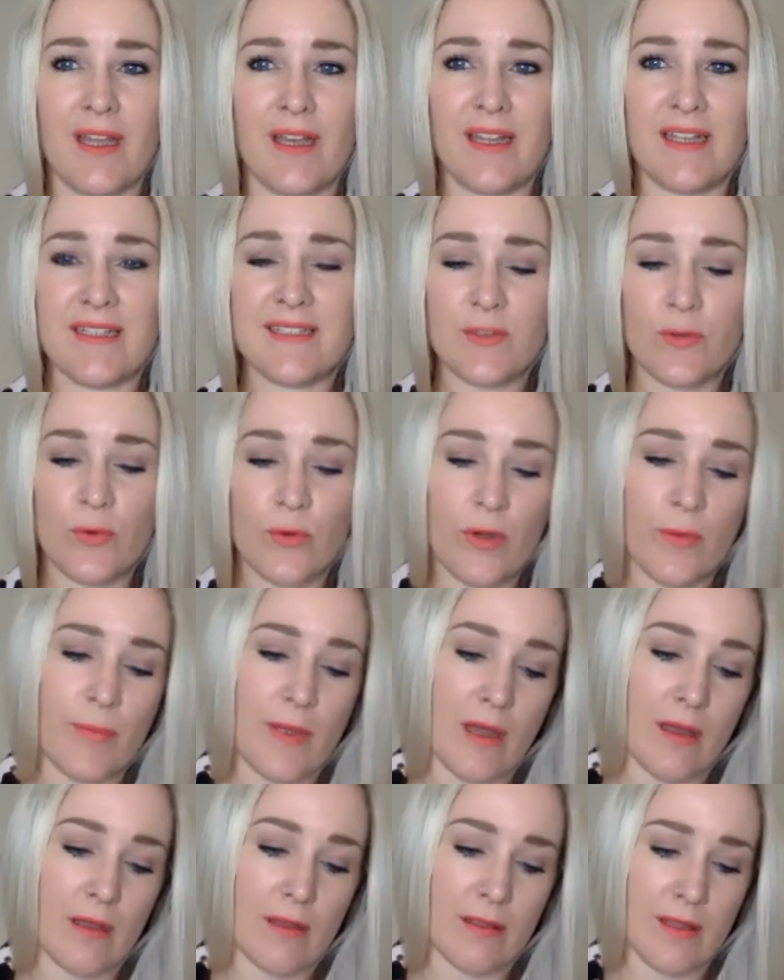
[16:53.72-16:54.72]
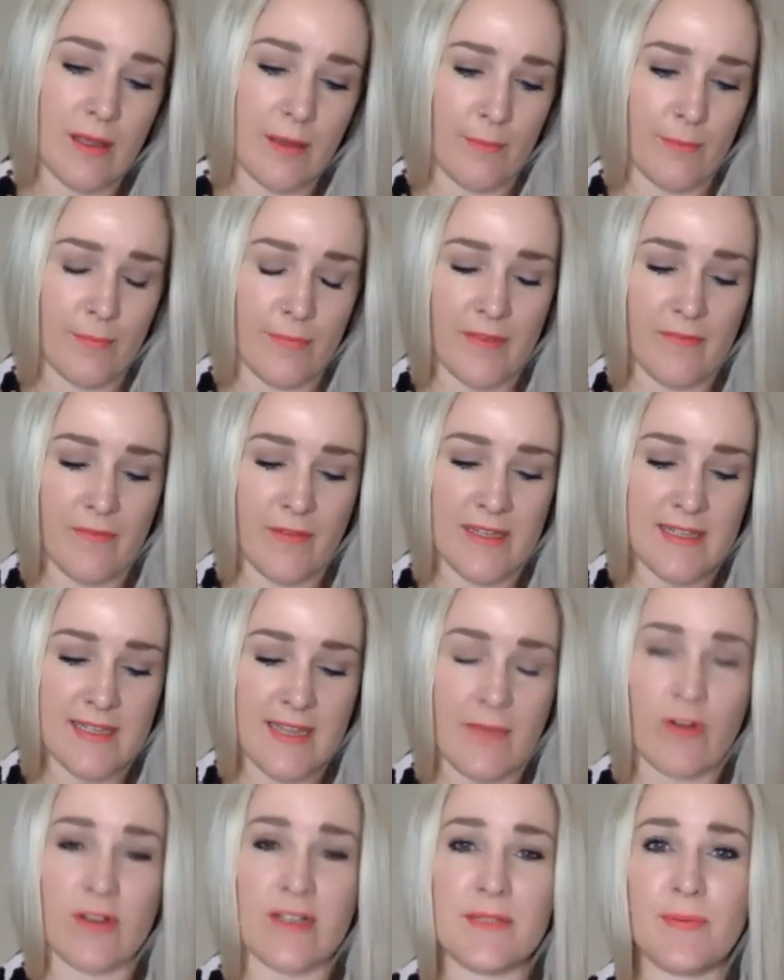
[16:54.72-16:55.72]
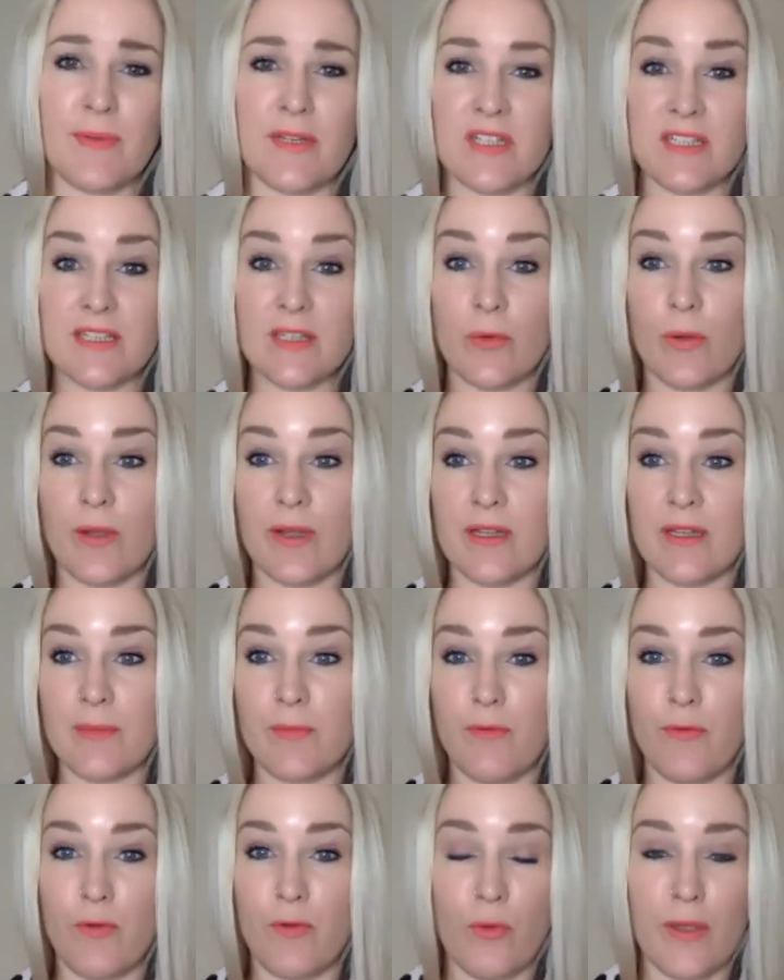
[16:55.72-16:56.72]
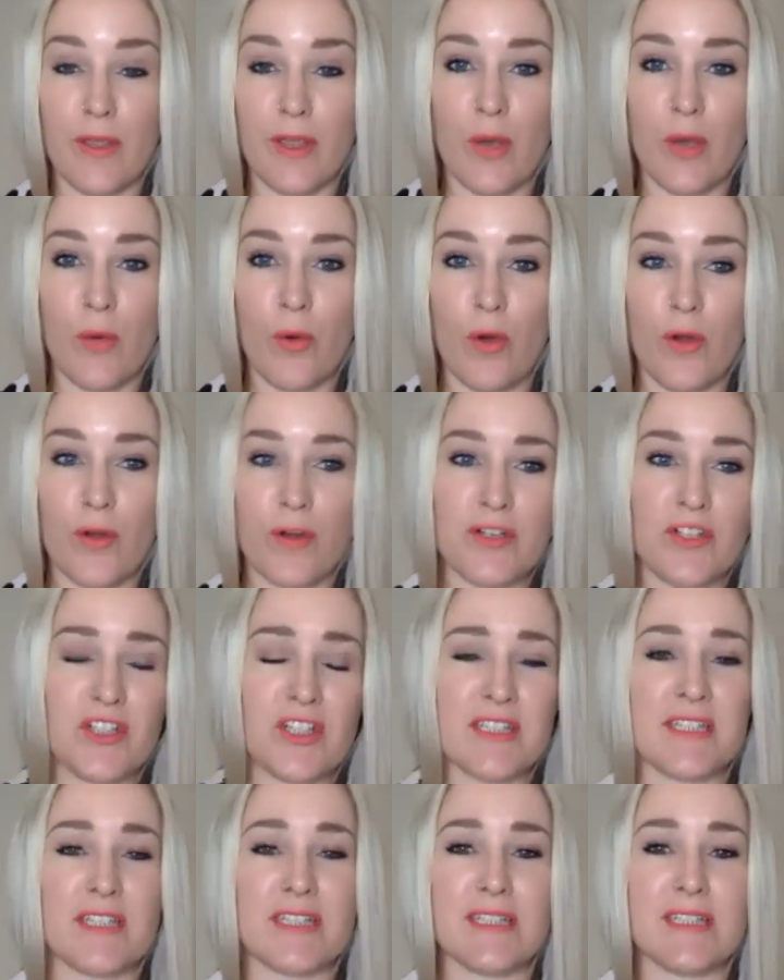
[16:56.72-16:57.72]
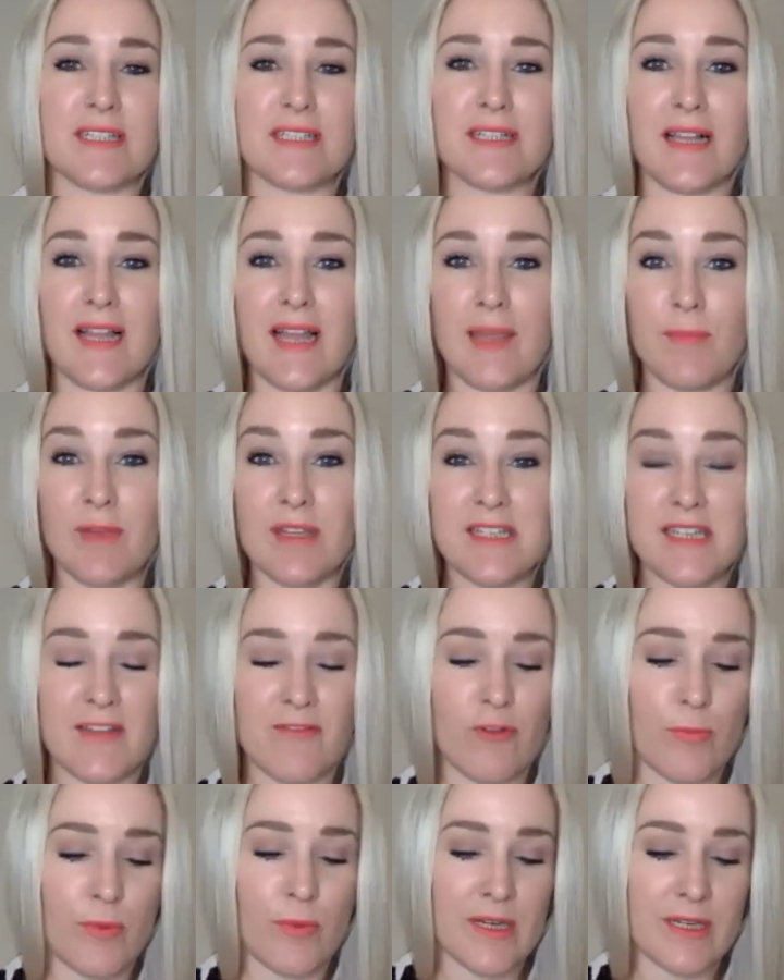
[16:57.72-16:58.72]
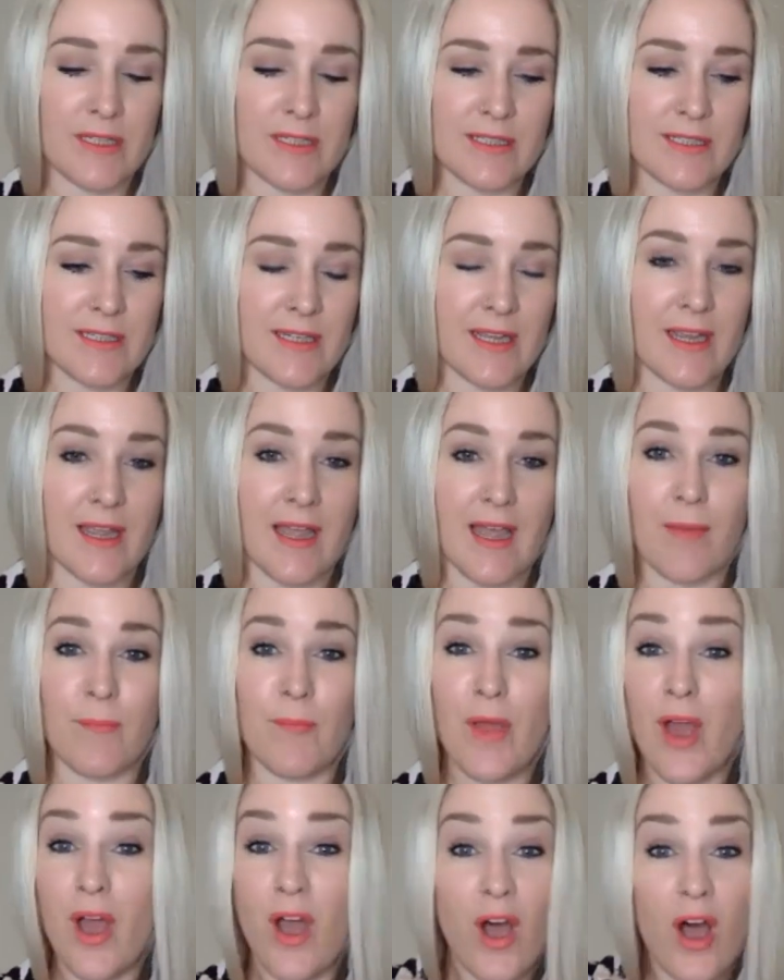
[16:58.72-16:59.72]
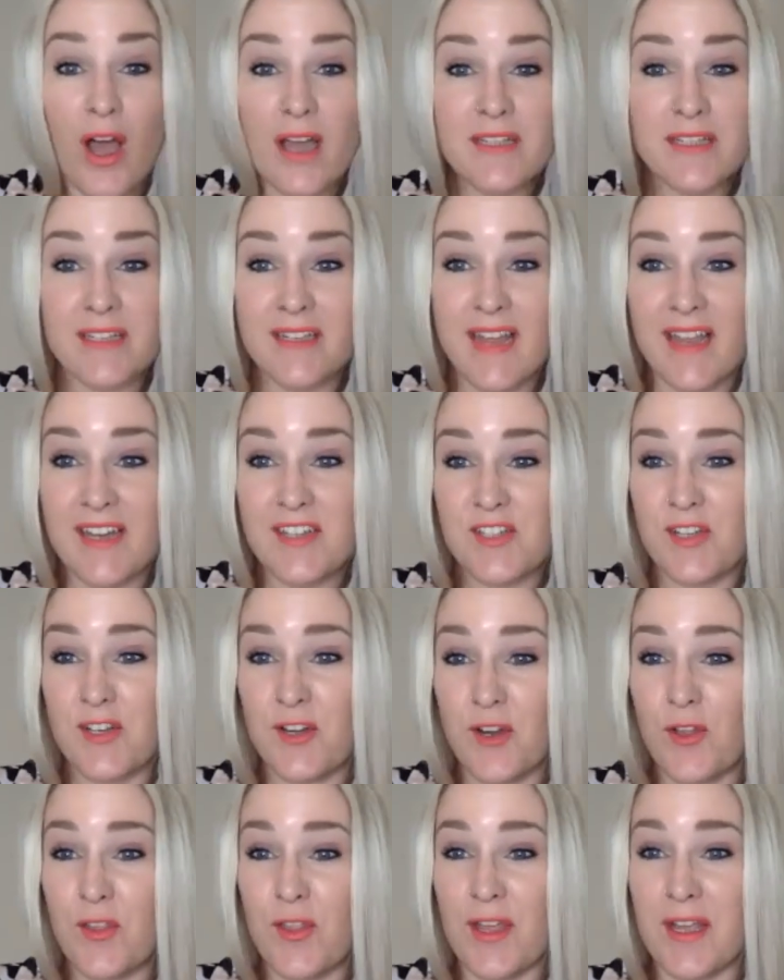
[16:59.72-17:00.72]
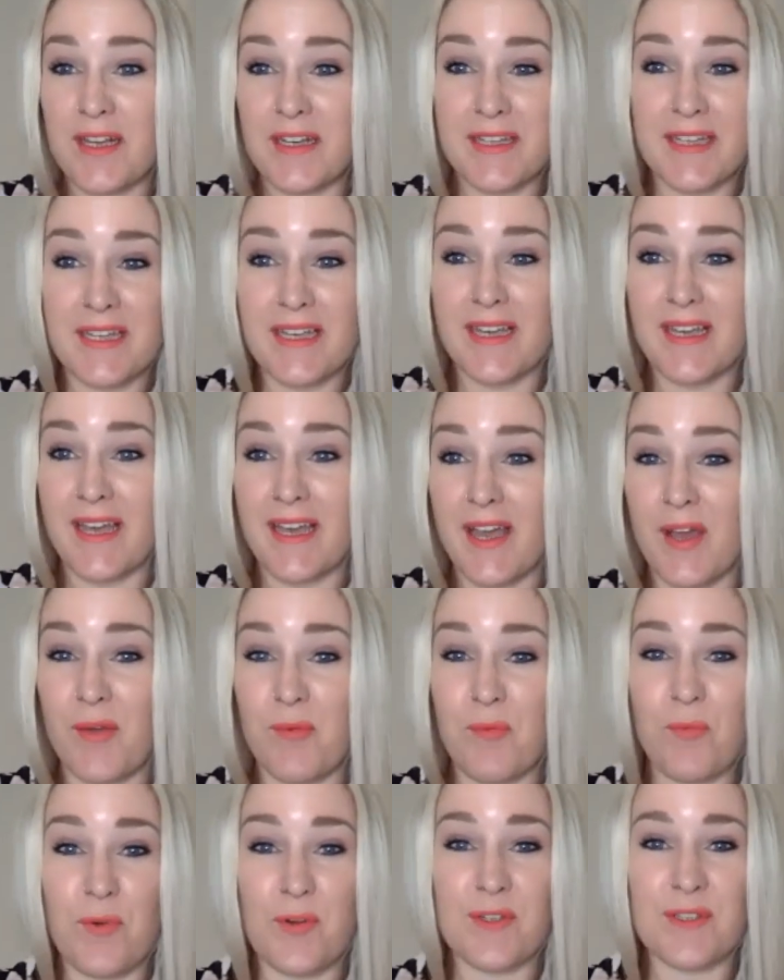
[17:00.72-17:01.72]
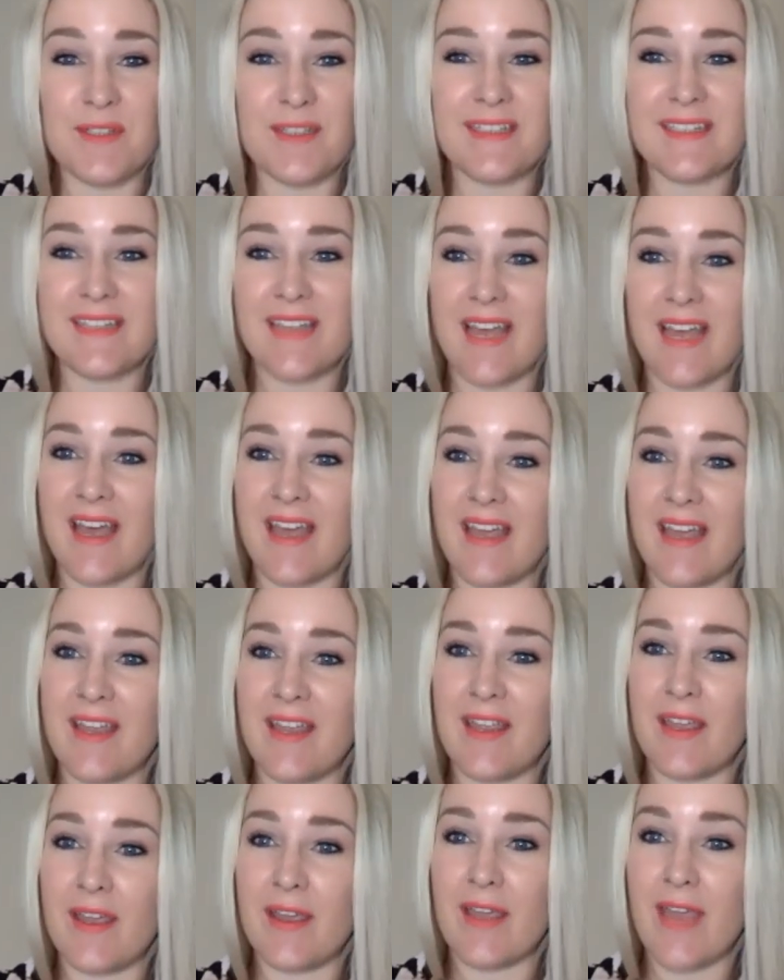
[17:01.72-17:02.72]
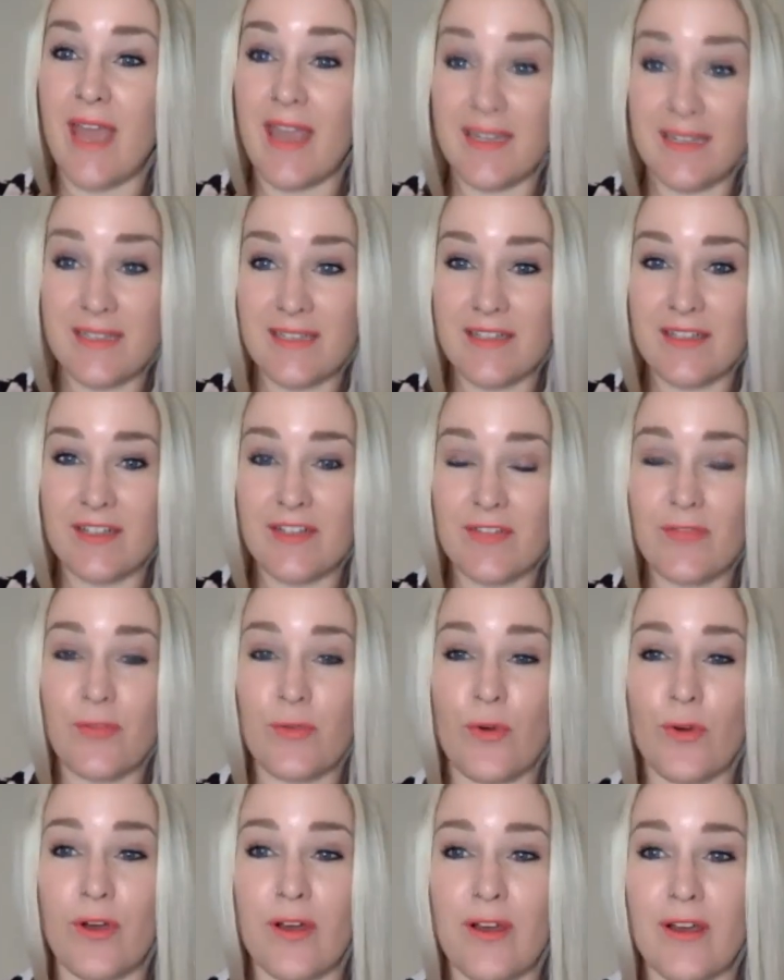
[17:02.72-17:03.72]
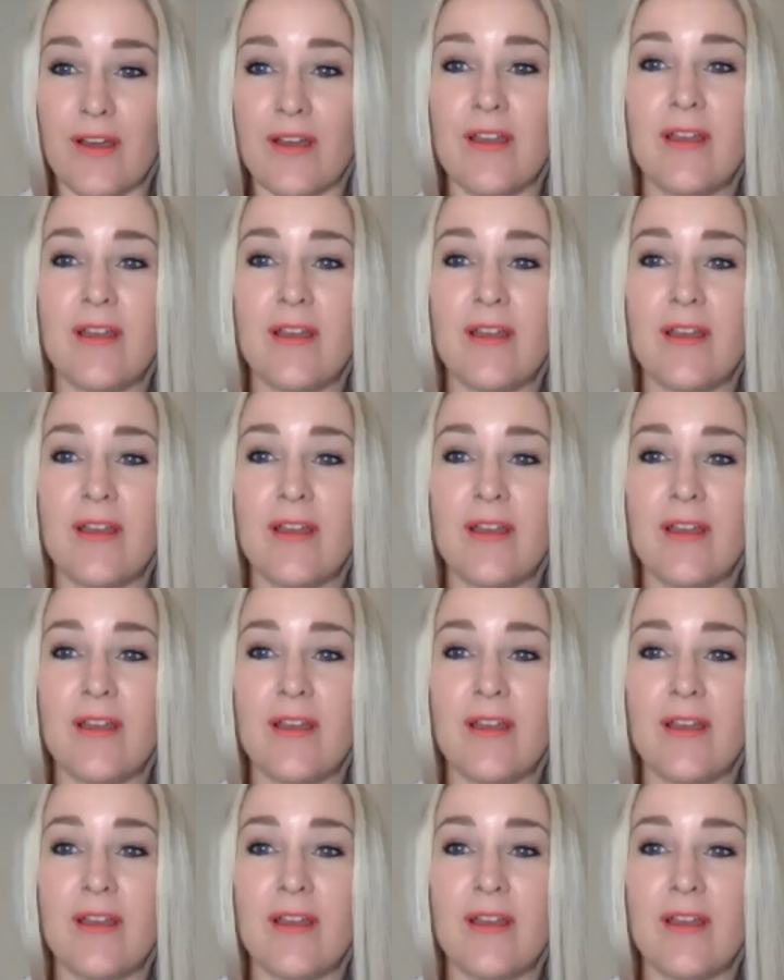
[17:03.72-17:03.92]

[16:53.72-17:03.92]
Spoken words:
let's talk about the face coverings, but just quickly before we go on, just a disclaimer to everybody listening. I didn't actually know that Claire was a candidate for